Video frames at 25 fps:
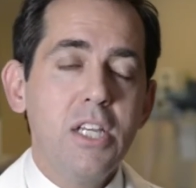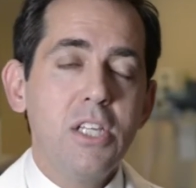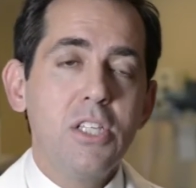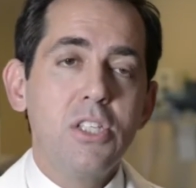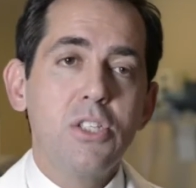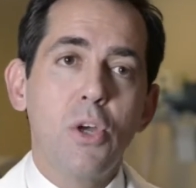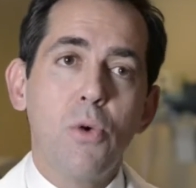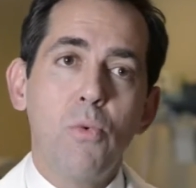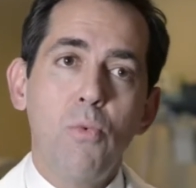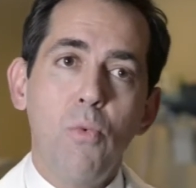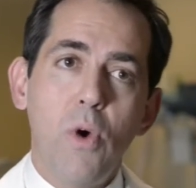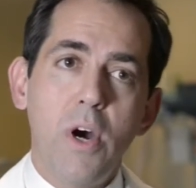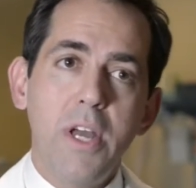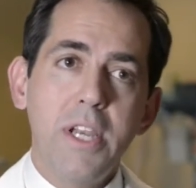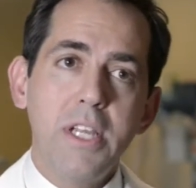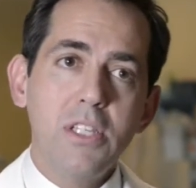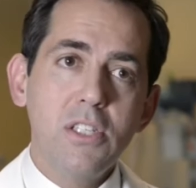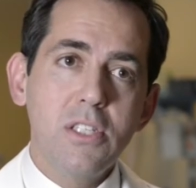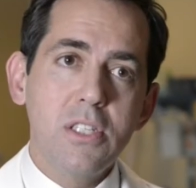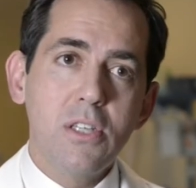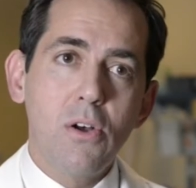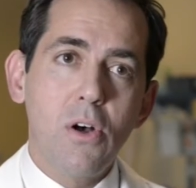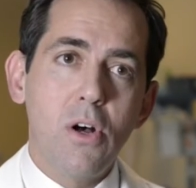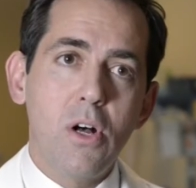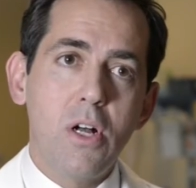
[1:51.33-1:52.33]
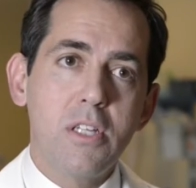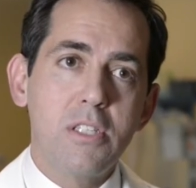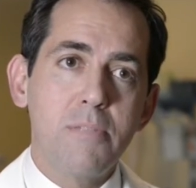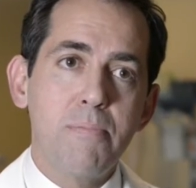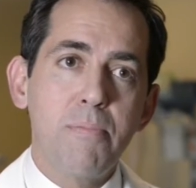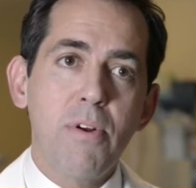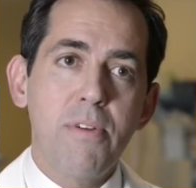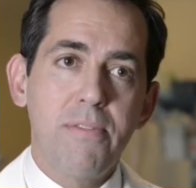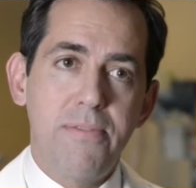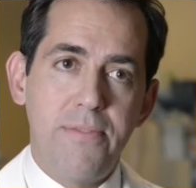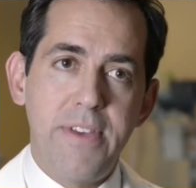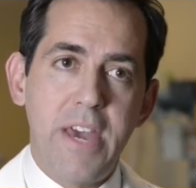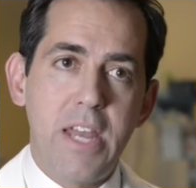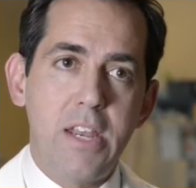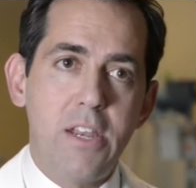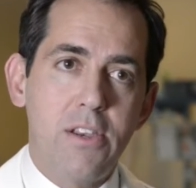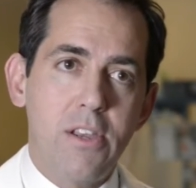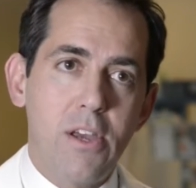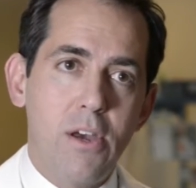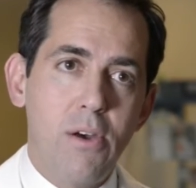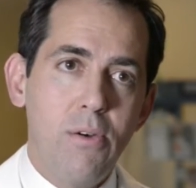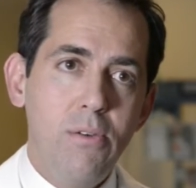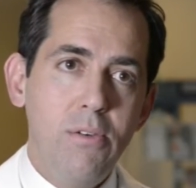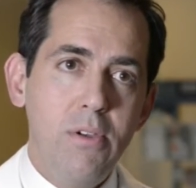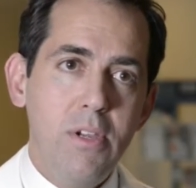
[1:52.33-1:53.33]
So one is called
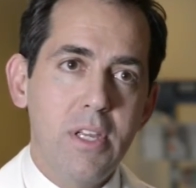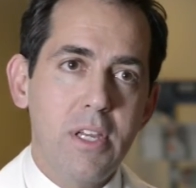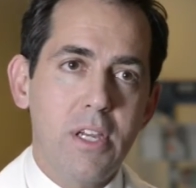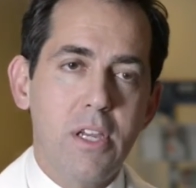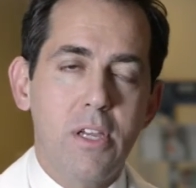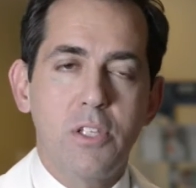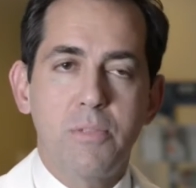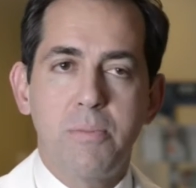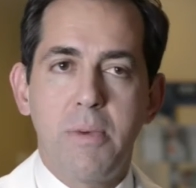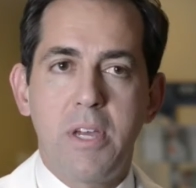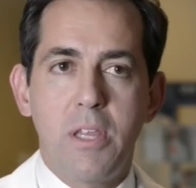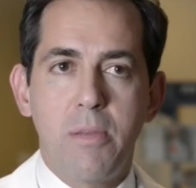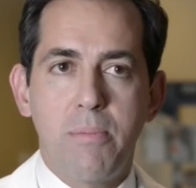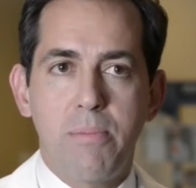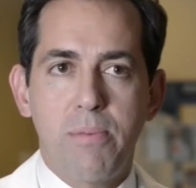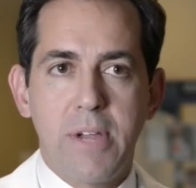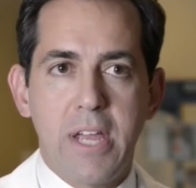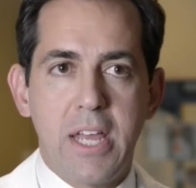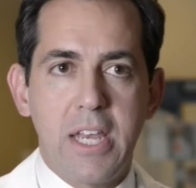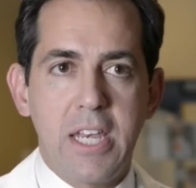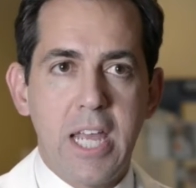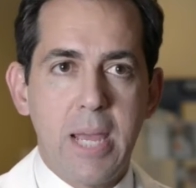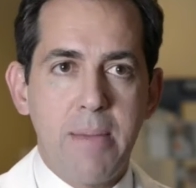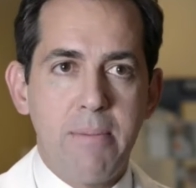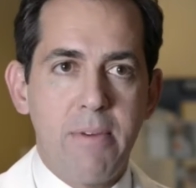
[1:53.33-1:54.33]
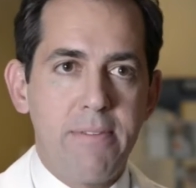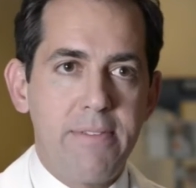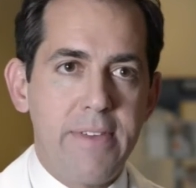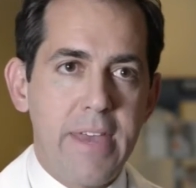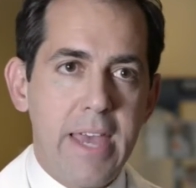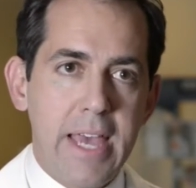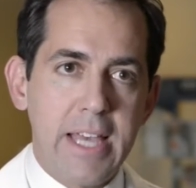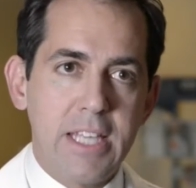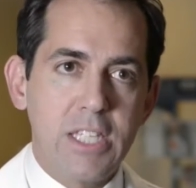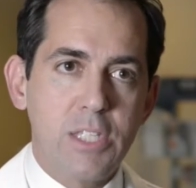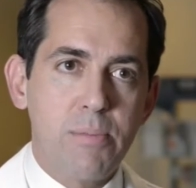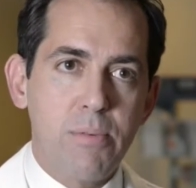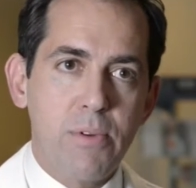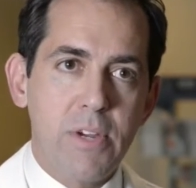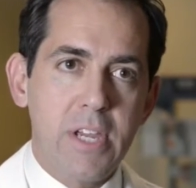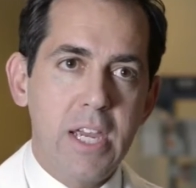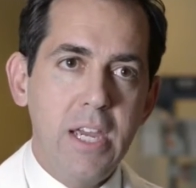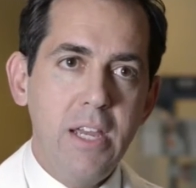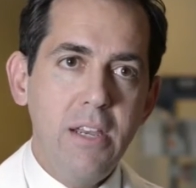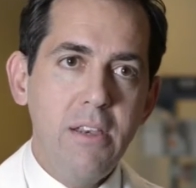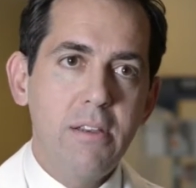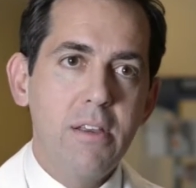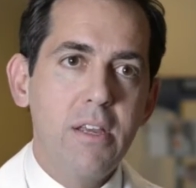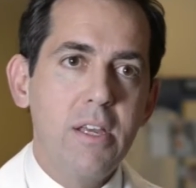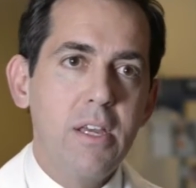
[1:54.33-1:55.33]
pirfenidone. It goes by the brand name of
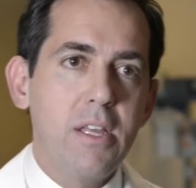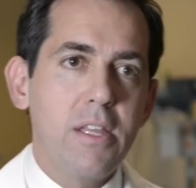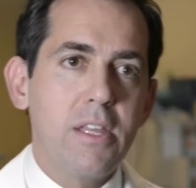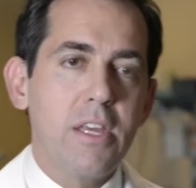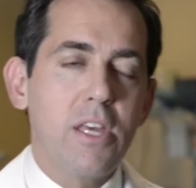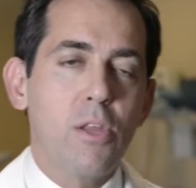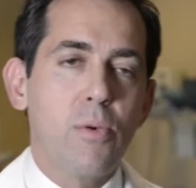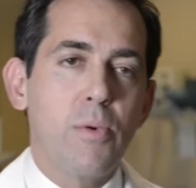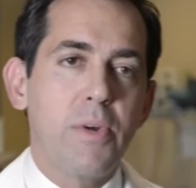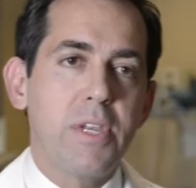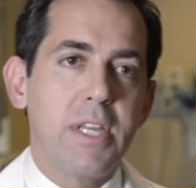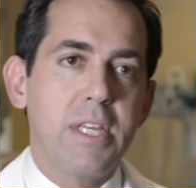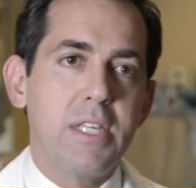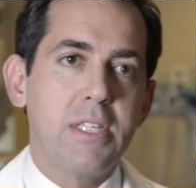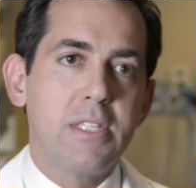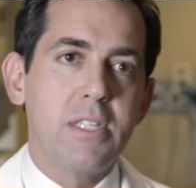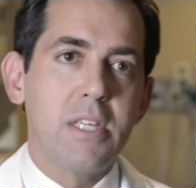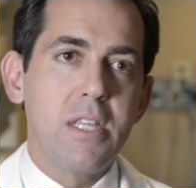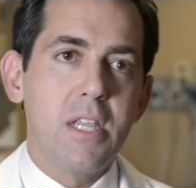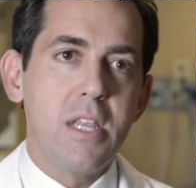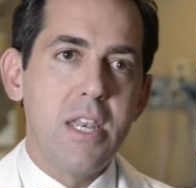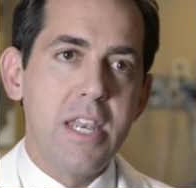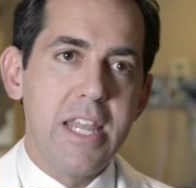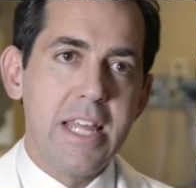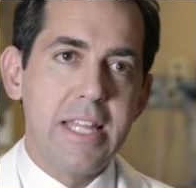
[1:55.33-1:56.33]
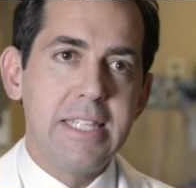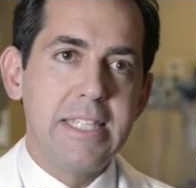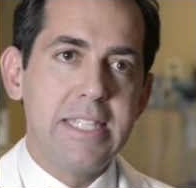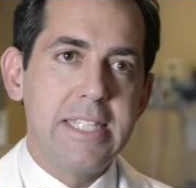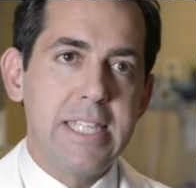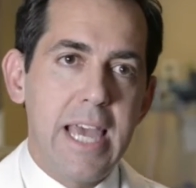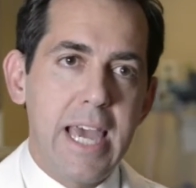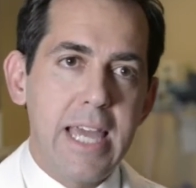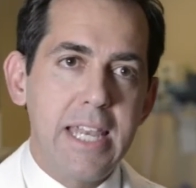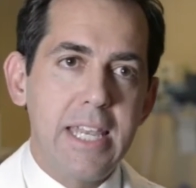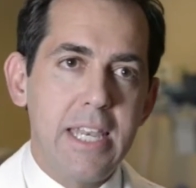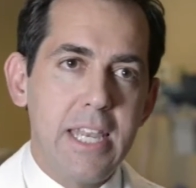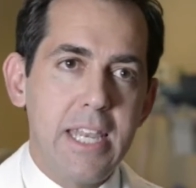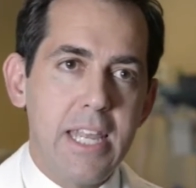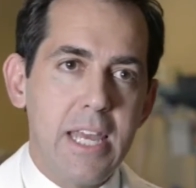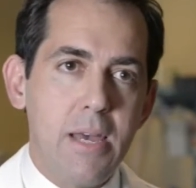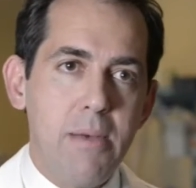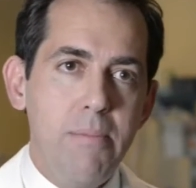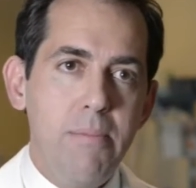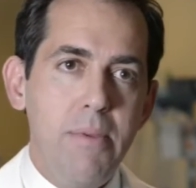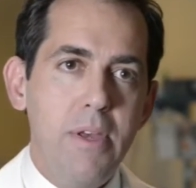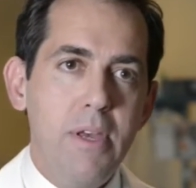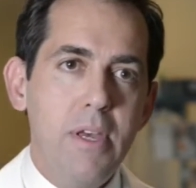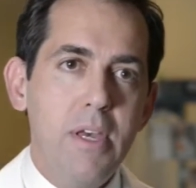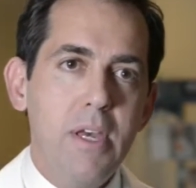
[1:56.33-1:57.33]
Esbriet. The other one is nintedanib,
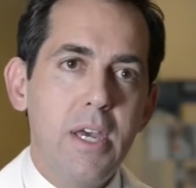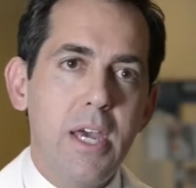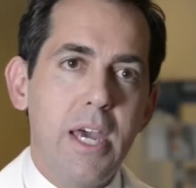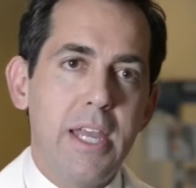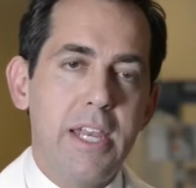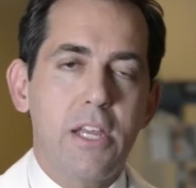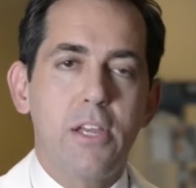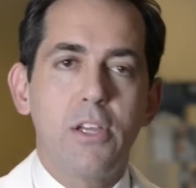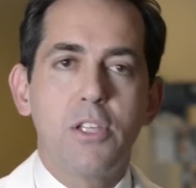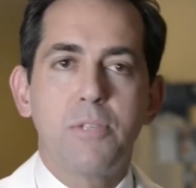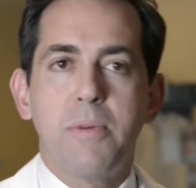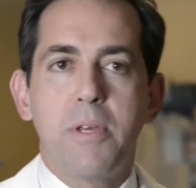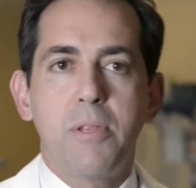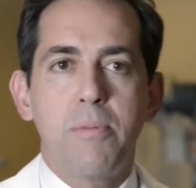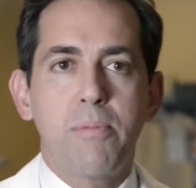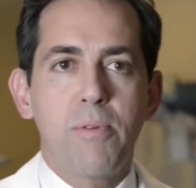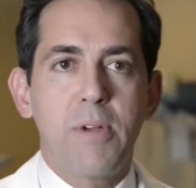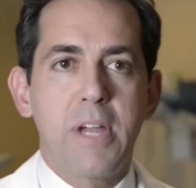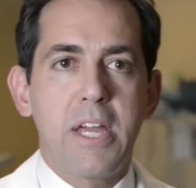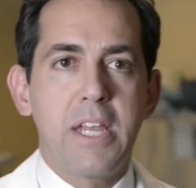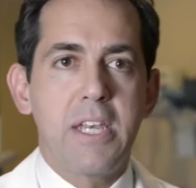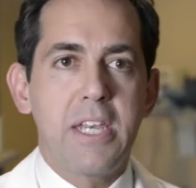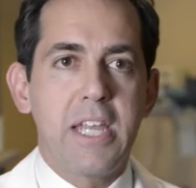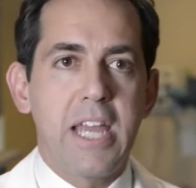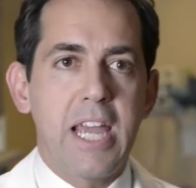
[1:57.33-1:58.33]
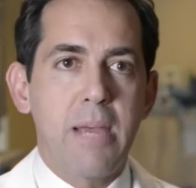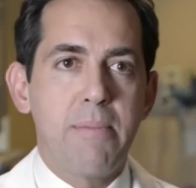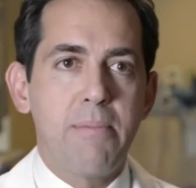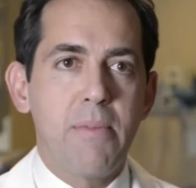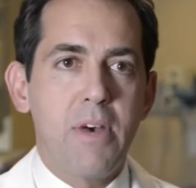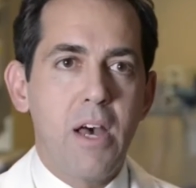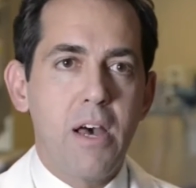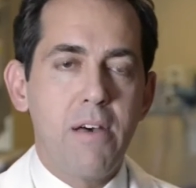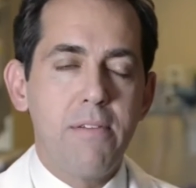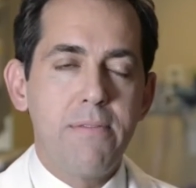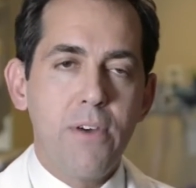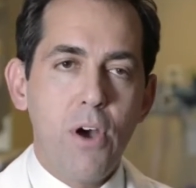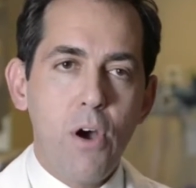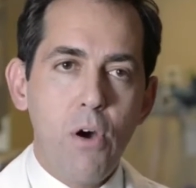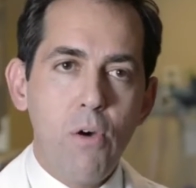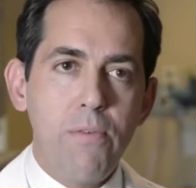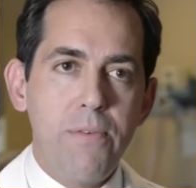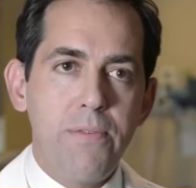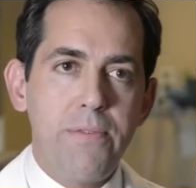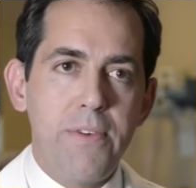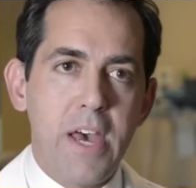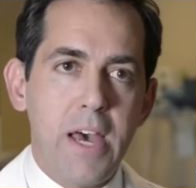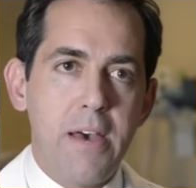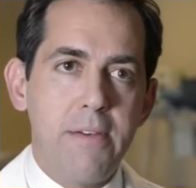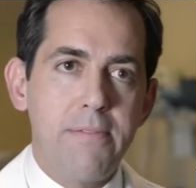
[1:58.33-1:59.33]
and it goes by the brand name of
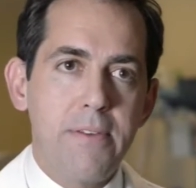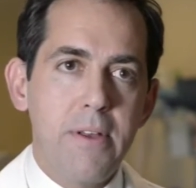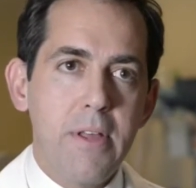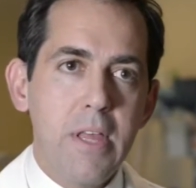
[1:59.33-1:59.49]
Ofev.